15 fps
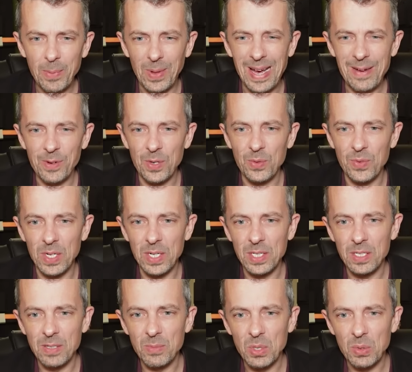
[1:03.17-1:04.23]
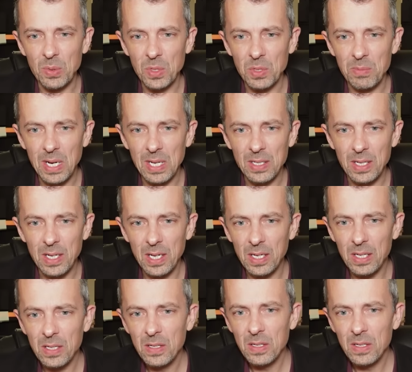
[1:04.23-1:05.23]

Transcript: People have converted them to automatic.